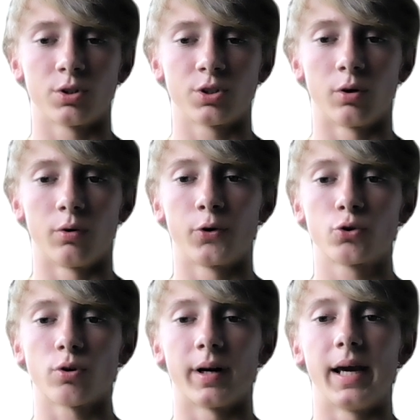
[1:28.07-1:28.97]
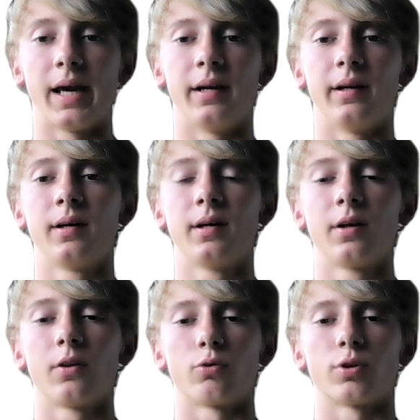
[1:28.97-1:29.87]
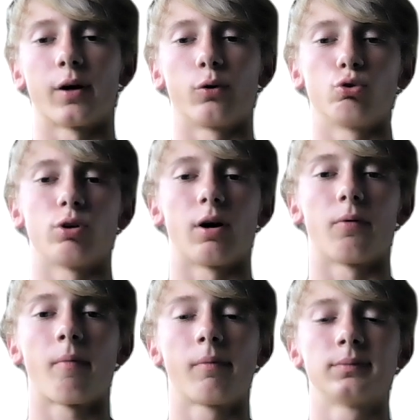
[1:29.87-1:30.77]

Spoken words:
so they're trying to end their title drought.